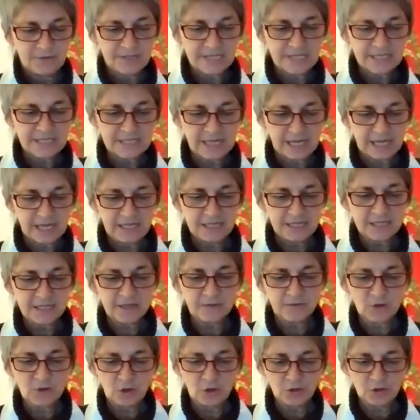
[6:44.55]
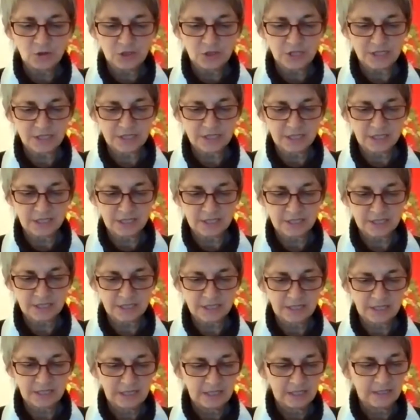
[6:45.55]
for states of
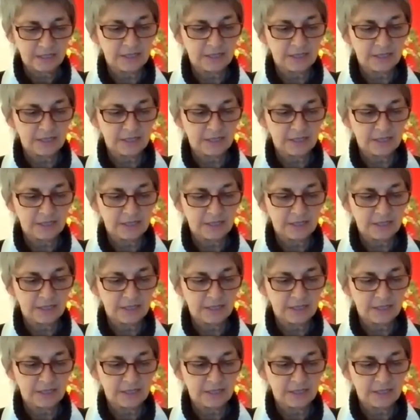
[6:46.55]
consciousness